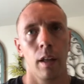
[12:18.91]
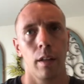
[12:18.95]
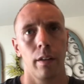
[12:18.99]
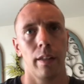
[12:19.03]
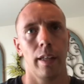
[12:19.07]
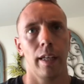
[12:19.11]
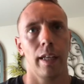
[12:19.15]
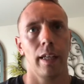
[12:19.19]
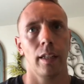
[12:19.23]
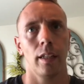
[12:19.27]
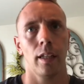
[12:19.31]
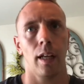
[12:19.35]

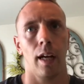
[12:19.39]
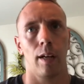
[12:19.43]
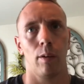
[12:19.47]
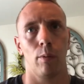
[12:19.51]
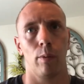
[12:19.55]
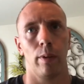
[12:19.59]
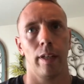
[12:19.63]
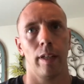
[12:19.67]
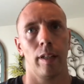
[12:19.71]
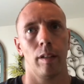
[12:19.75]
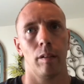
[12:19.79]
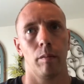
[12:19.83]
Then I
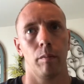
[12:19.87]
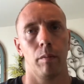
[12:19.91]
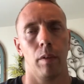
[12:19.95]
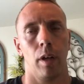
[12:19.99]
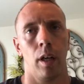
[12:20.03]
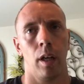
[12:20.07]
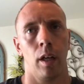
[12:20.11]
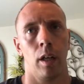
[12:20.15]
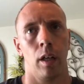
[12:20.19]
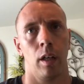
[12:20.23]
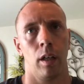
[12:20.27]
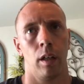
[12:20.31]
went
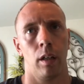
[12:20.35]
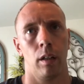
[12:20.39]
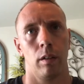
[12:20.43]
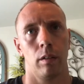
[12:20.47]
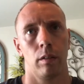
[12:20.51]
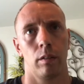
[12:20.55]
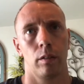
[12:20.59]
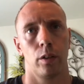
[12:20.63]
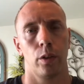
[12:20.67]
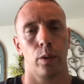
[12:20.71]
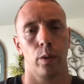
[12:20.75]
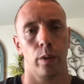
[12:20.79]

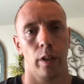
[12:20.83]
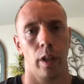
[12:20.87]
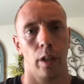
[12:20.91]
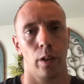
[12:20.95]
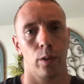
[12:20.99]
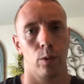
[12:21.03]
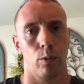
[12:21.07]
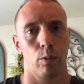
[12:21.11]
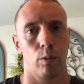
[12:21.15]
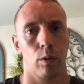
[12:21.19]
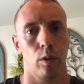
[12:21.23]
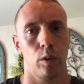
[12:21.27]
to
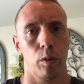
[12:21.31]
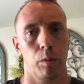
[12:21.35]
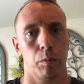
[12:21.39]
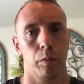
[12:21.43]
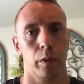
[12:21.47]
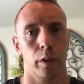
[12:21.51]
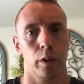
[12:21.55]
another room,